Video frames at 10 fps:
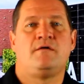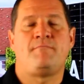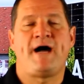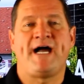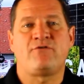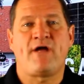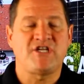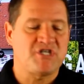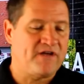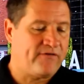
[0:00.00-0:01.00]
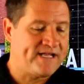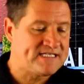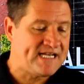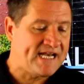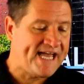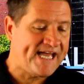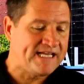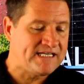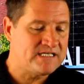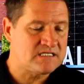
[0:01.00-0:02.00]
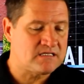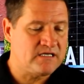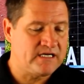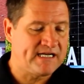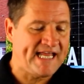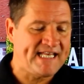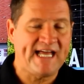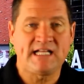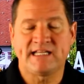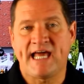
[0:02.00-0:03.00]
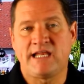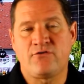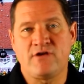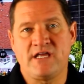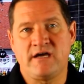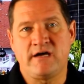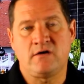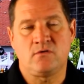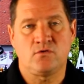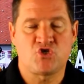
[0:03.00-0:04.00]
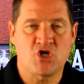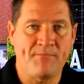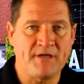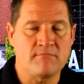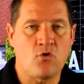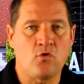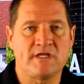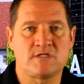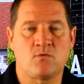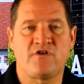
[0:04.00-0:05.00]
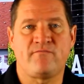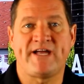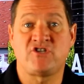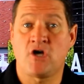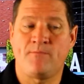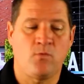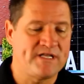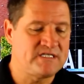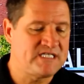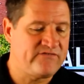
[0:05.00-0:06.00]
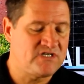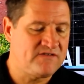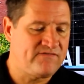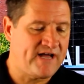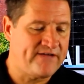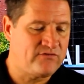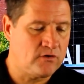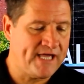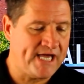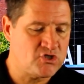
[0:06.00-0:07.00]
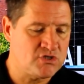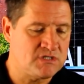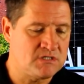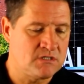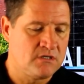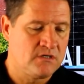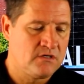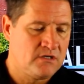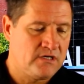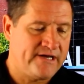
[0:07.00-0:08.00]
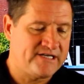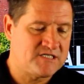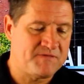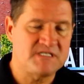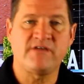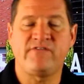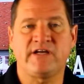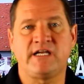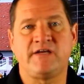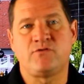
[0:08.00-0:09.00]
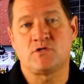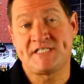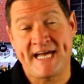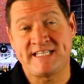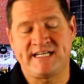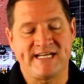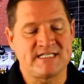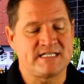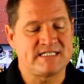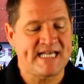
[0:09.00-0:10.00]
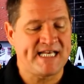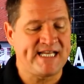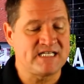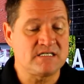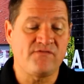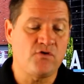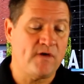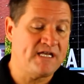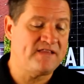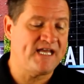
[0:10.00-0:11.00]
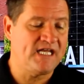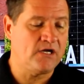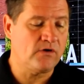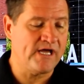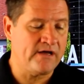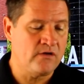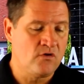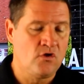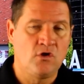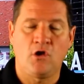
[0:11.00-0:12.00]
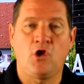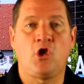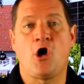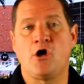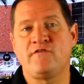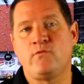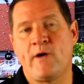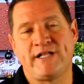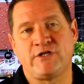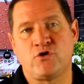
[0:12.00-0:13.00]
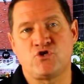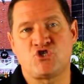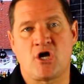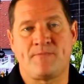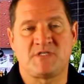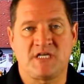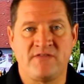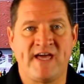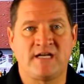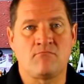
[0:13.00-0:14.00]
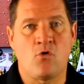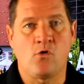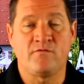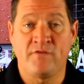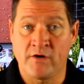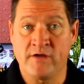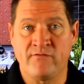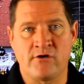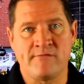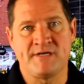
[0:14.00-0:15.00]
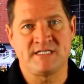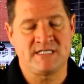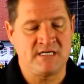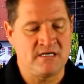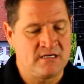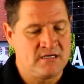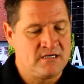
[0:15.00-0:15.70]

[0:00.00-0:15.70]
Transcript: My right here friends in LA, I list the Glendale Galleria, the shopping mall, as one of my top 175 locations, uh, specifically for Saturdays and Sundays if you're in that area. Lot of well-known shops in that mall, very, very busy.